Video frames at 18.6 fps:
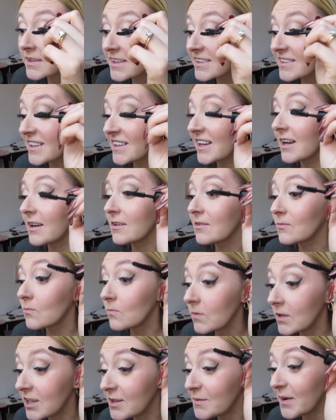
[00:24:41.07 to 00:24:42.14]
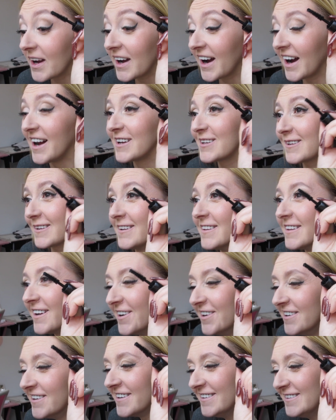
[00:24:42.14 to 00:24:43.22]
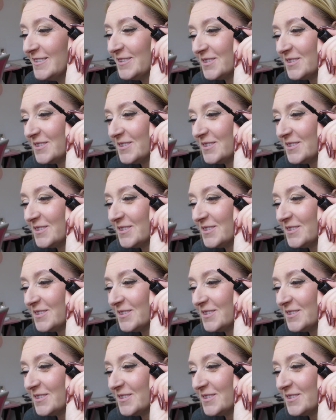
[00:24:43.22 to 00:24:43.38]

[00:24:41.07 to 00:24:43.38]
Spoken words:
like a will my eyes close.